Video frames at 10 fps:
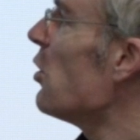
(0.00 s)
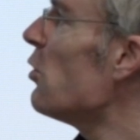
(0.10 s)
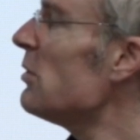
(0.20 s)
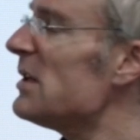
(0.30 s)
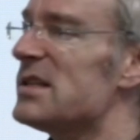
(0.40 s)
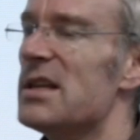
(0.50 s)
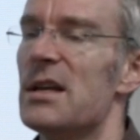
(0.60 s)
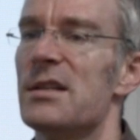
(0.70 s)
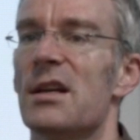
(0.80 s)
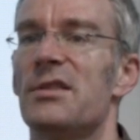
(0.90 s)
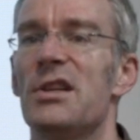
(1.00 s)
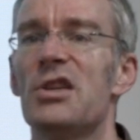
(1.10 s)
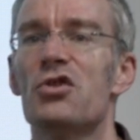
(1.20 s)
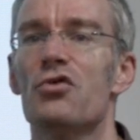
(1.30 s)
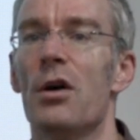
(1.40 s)
All it is, a
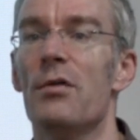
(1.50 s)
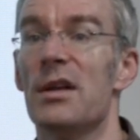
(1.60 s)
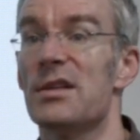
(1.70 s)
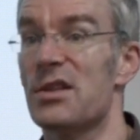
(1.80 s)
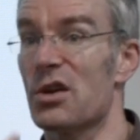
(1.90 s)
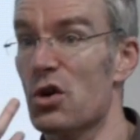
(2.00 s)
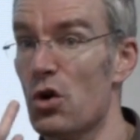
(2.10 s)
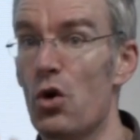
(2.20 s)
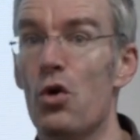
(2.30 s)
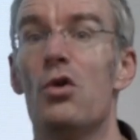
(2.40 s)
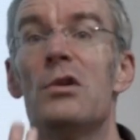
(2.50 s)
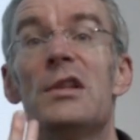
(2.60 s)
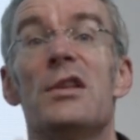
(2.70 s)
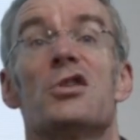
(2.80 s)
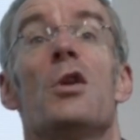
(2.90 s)
distro is the core
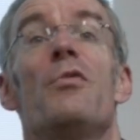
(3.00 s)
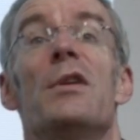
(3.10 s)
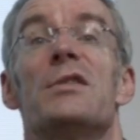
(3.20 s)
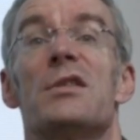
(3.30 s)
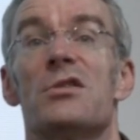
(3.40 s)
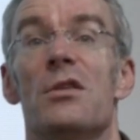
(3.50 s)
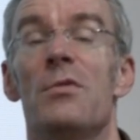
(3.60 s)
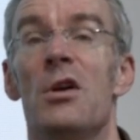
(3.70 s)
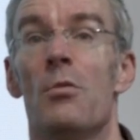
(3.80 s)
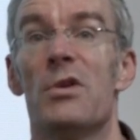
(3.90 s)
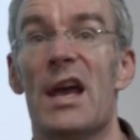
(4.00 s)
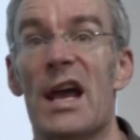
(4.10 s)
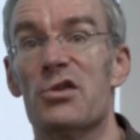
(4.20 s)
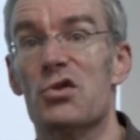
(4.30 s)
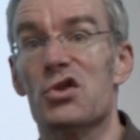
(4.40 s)
Linux operating system with
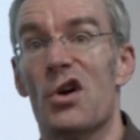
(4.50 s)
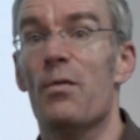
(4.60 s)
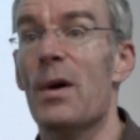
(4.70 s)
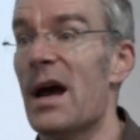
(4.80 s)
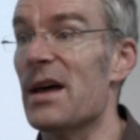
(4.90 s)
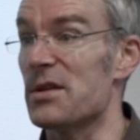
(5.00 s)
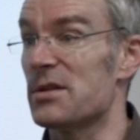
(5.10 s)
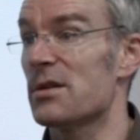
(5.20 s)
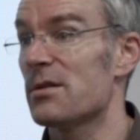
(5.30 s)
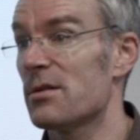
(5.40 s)
extra software added.